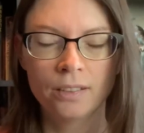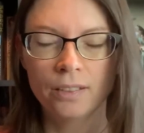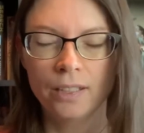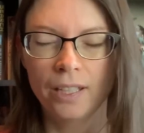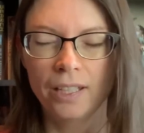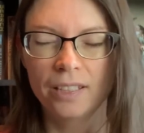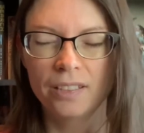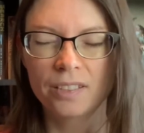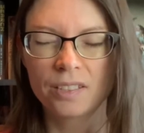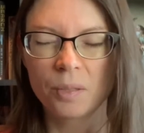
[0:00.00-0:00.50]

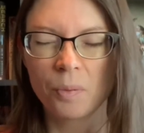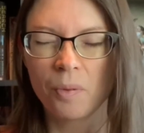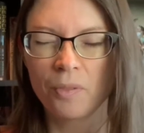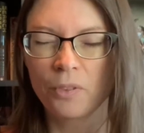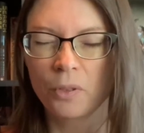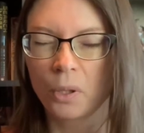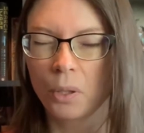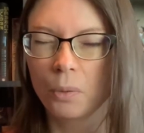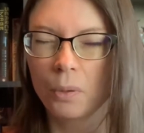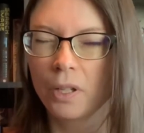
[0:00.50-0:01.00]
and some of
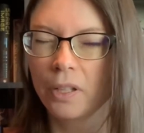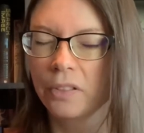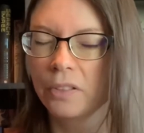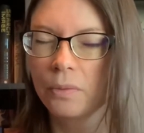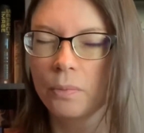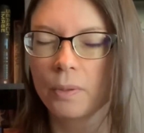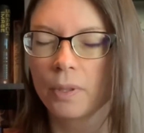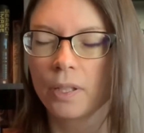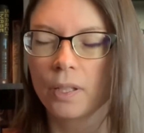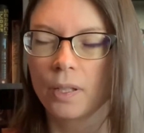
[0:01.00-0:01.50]
her
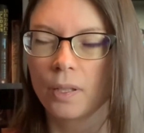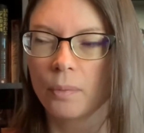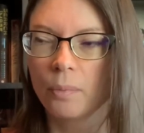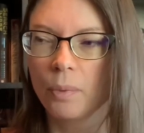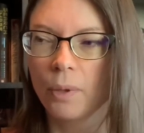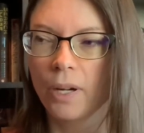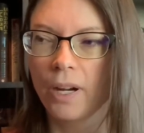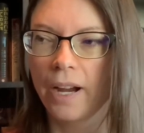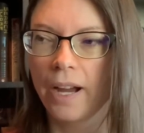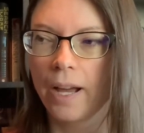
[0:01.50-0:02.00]
quirks were
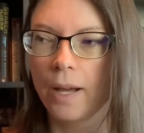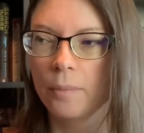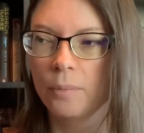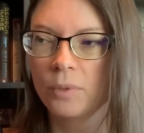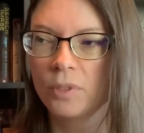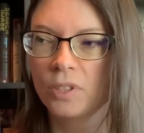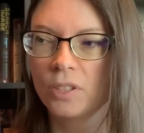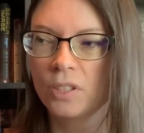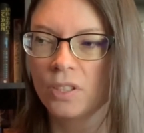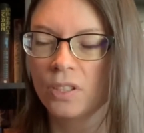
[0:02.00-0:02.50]

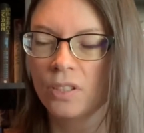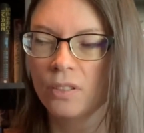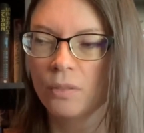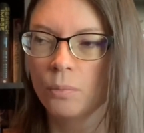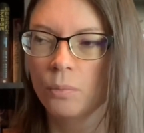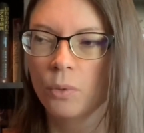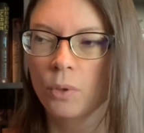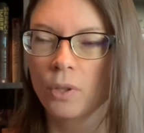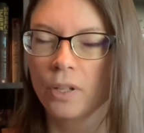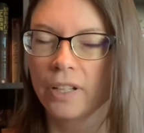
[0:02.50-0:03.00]
perhaps
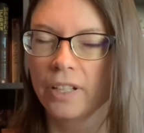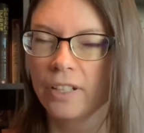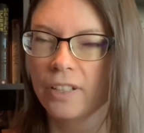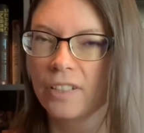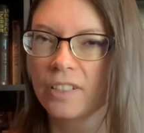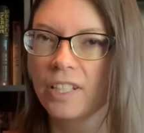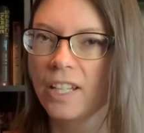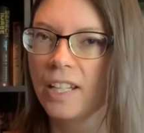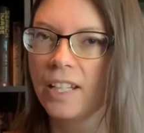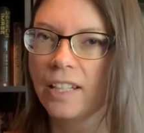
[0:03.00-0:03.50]
more
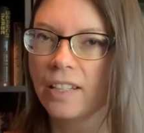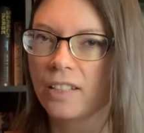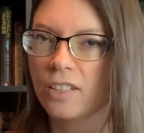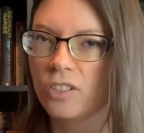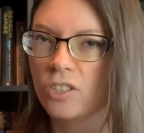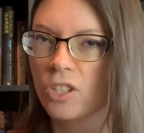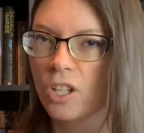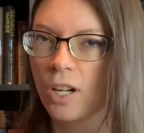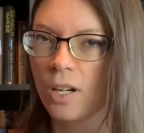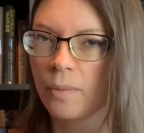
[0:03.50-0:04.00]
irritating
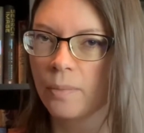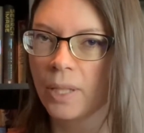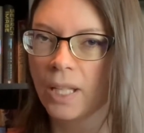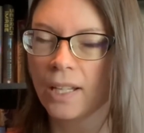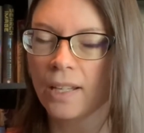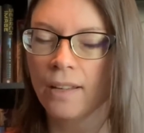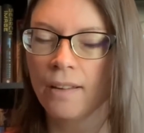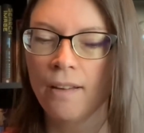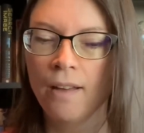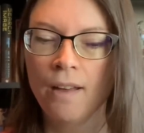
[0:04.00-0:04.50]
than
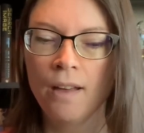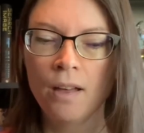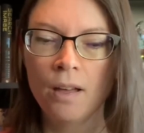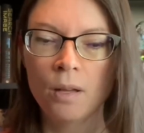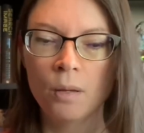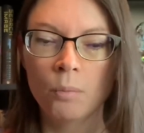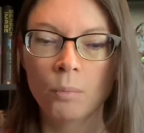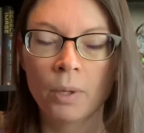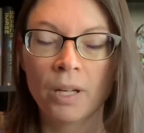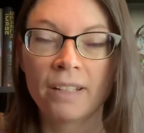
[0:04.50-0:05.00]
charming,
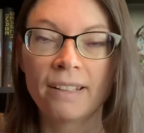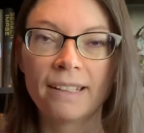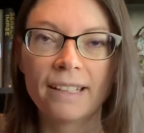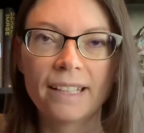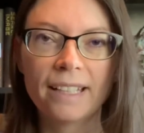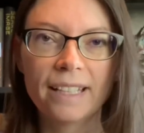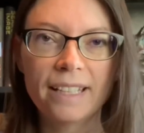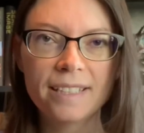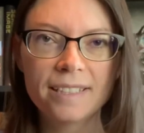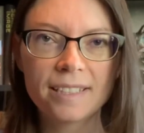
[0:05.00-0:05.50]
but
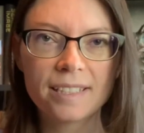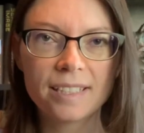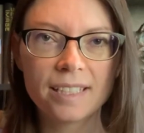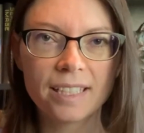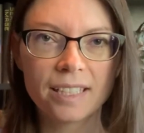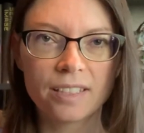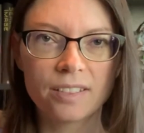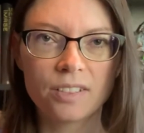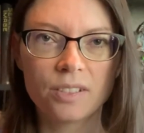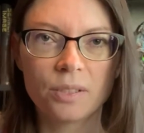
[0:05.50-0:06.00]

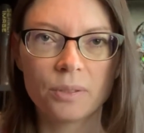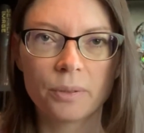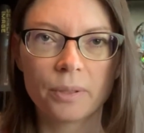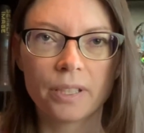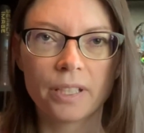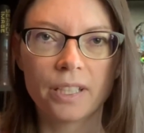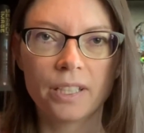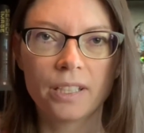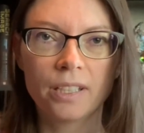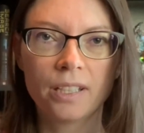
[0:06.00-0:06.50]
listening to
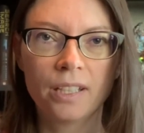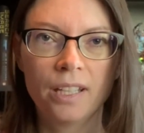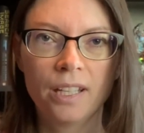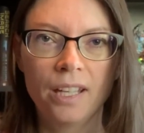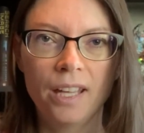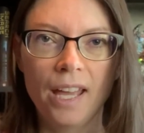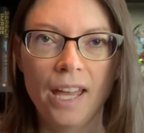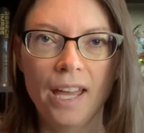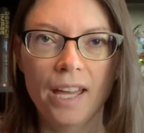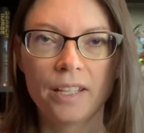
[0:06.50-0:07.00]
it
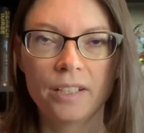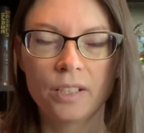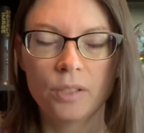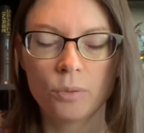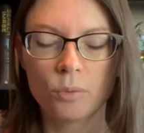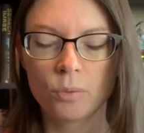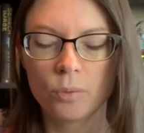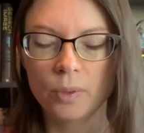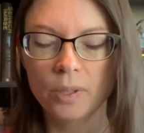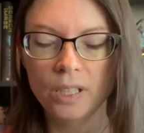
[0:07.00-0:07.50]
and
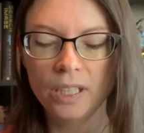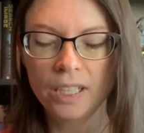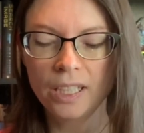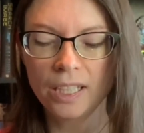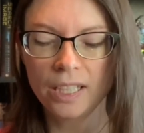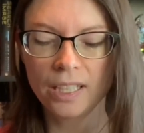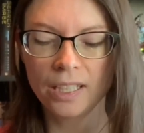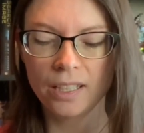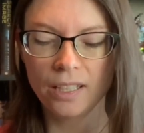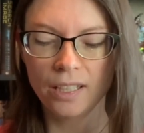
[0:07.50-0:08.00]

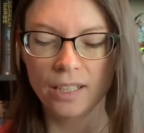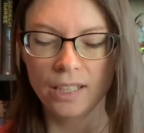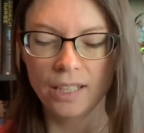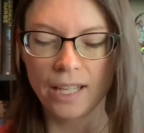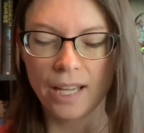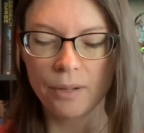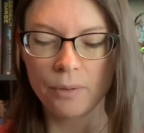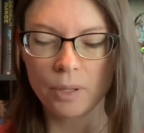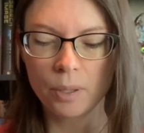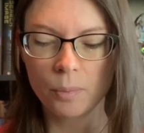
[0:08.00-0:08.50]
really
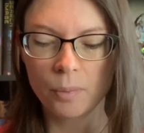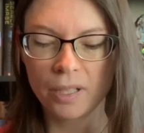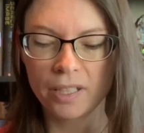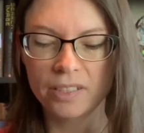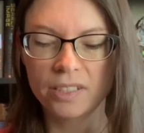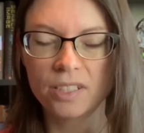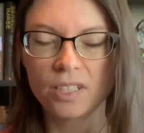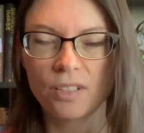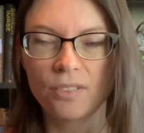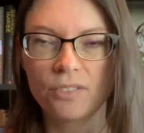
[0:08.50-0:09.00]
allowing
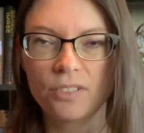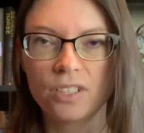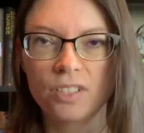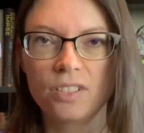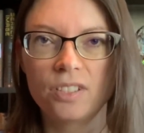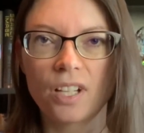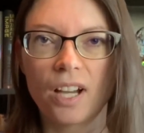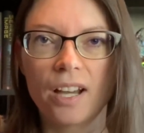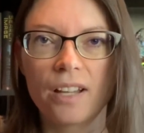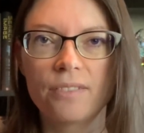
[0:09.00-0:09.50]
myself to
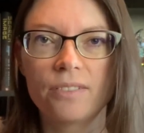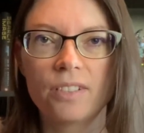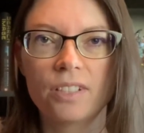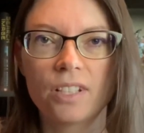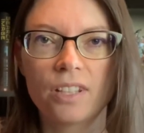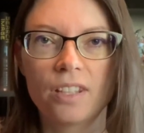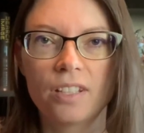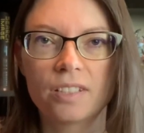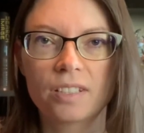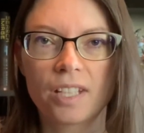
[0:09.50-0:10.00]
dive
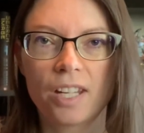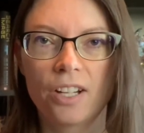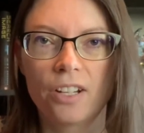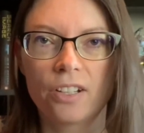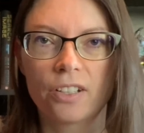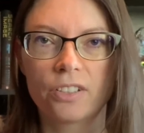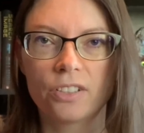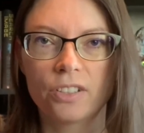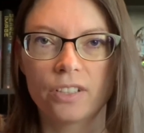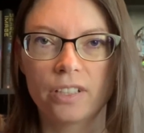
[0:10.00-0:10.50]
into this
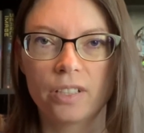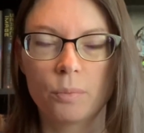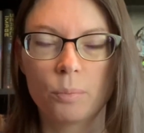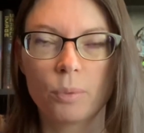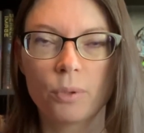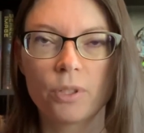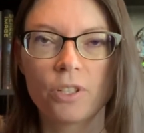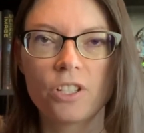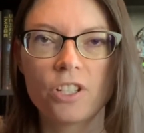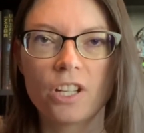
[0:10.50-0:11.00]
character and
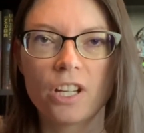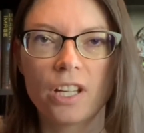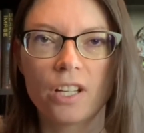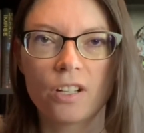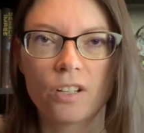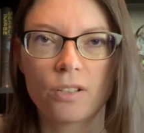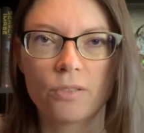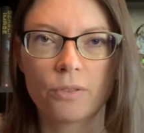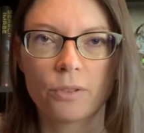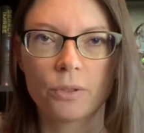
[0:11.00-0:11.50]
appreciate
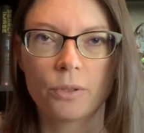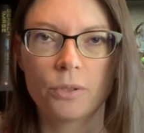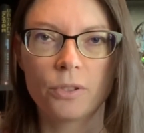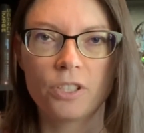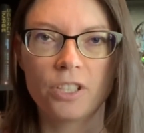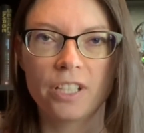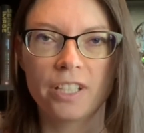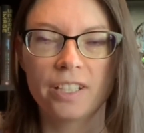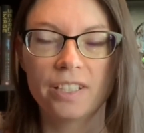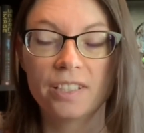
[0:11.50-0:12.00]
her for who
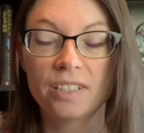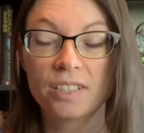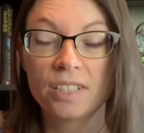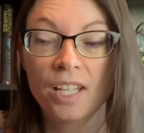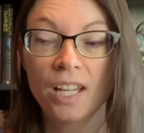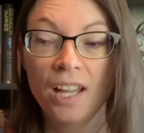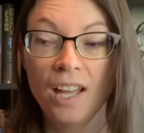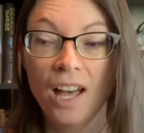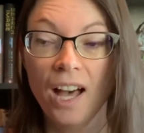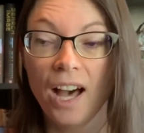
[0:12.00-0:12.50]
she is,
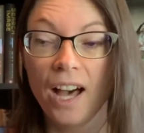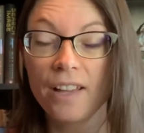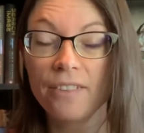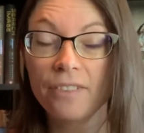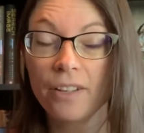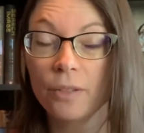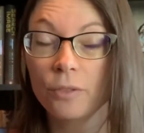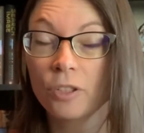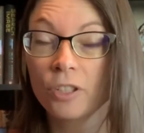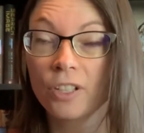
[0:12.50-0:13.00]
I
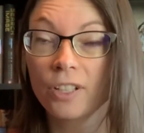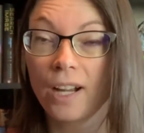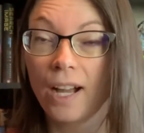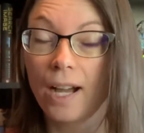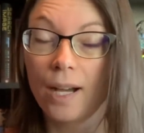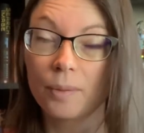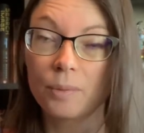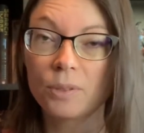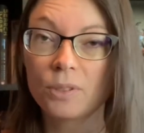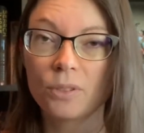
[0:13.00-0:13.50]
found her
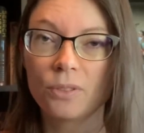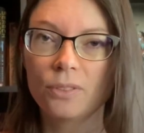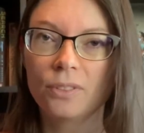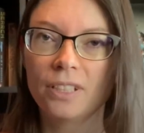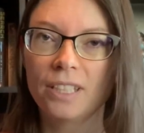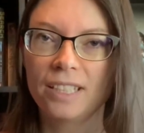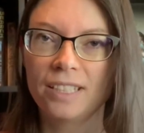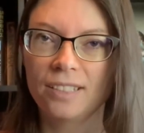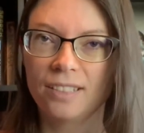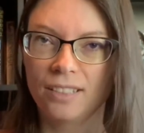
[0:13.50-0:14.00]

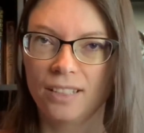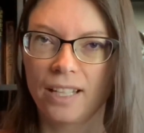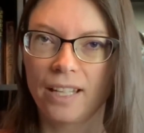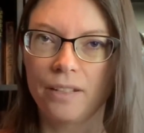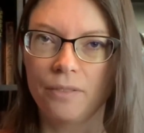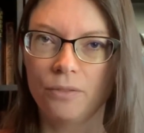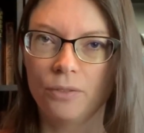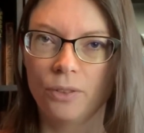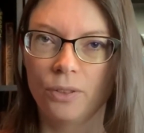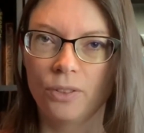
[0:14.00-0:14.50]
absolutely
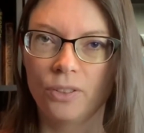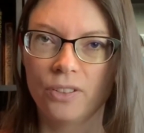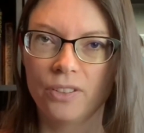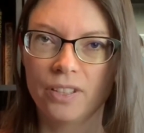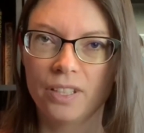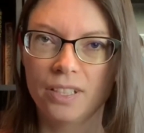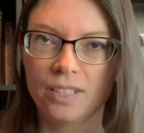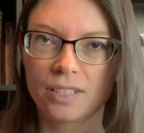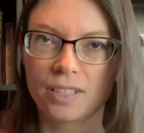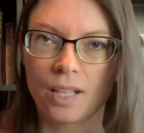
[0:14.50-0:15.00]
delightful
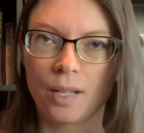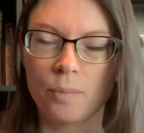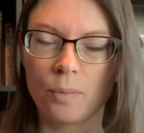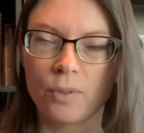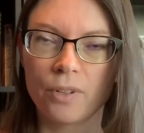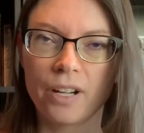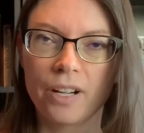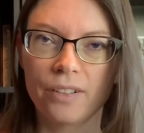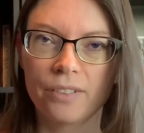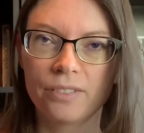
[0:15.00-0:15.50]
this time
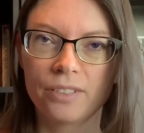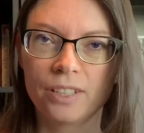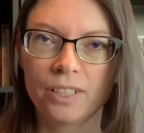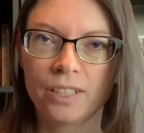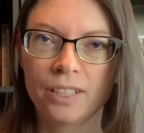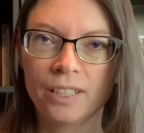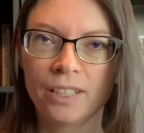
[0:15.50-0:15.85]
around.